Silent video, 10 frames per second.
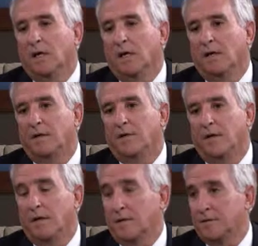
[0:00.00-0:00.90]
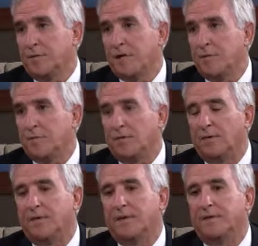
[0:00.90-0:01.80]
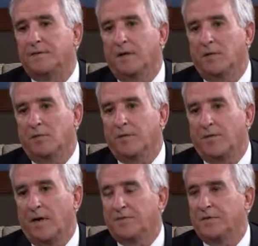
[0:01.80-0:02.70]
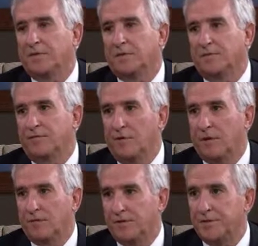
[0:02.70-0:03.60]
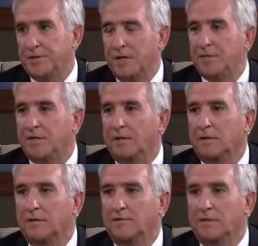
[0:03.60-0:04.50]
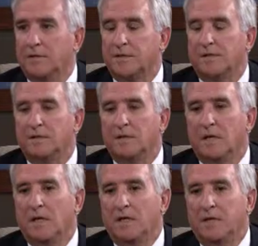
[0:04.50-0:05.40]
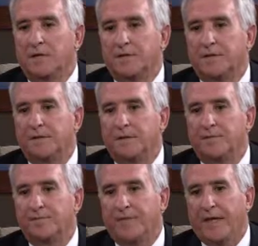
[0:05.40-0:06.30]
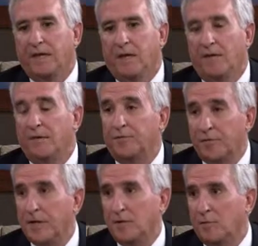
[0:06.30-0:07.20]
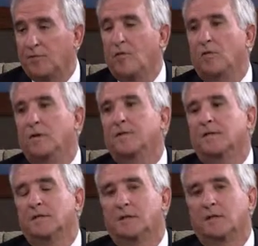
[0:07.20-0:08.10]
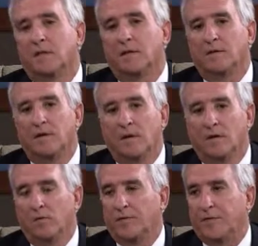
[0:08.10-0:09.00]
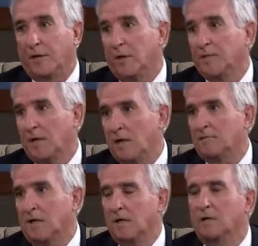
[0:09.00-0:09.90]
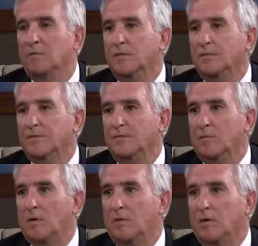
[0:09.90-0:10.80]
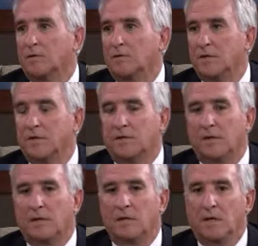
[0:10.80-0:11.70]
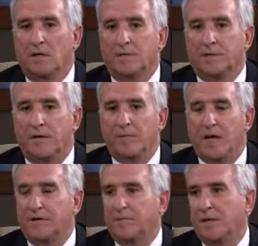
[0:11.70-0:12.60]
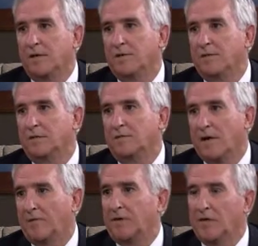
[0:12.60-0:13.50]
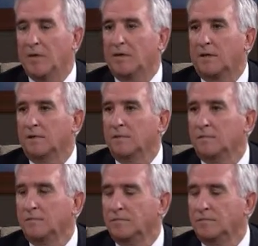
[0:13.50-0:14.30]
and on its people that we thought this was a very rich subject for us to consider. And then freedom, of course, is what the ultimate outcome of the Civil War was, which was the emancipation of African Americans.